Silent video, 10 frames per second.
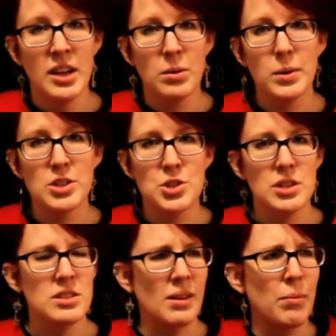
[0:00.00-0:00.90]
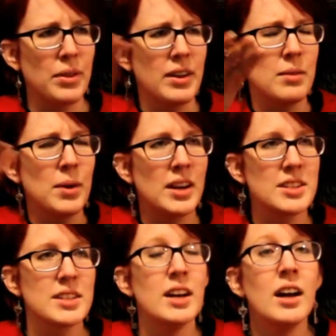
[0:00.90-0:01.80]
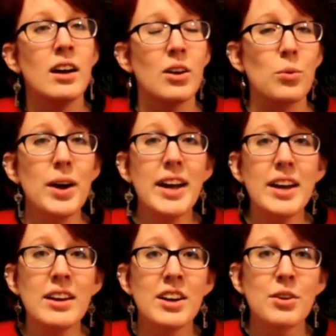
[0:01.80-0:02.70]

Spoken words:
which is something in miles, away